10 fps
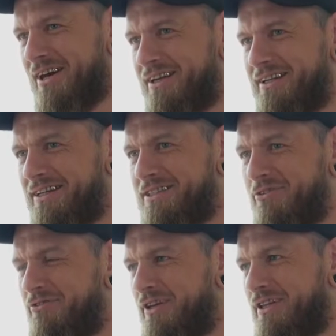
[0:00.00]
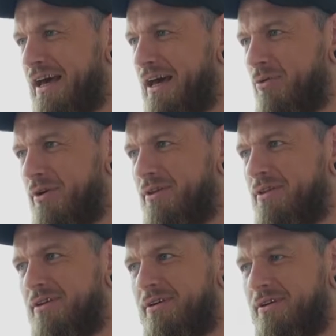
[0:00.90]
I can actually fit that
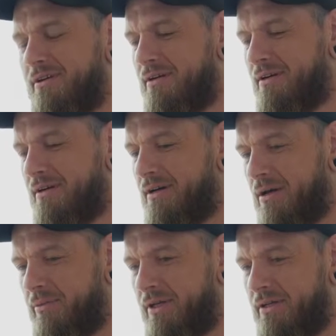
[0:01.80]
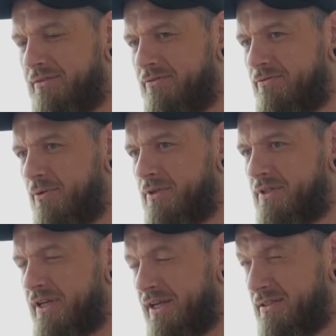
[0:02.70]
with, I mean, from the
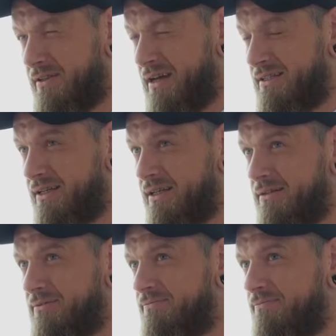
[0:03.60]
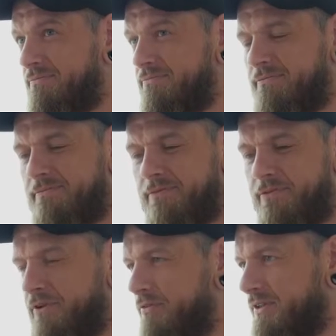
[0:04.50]
size of that thing,
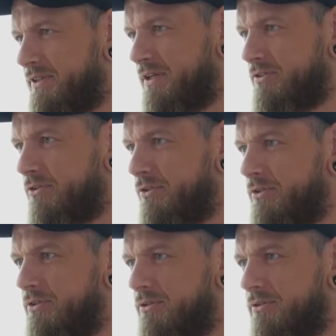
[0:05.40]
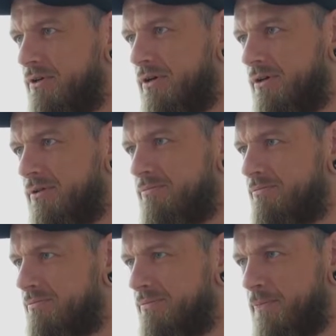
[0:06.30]
50 sensors, um,
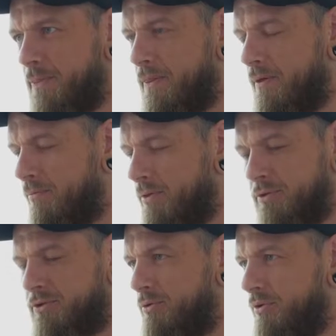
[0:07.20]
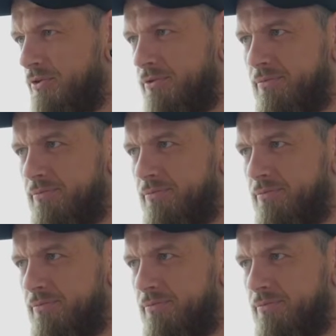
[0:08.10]
Bluetooth,